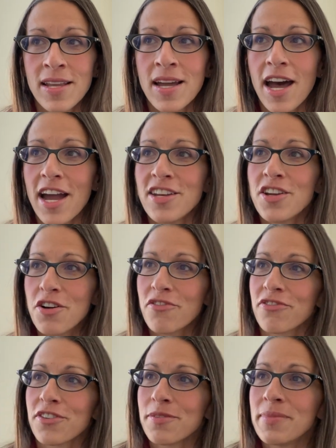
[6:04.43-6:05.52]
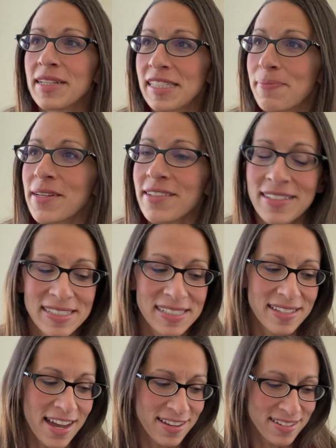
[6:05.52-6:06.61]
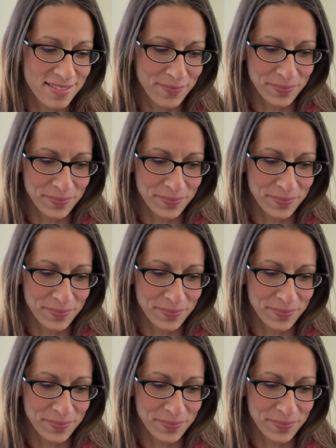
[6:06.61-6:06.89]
I know from experience that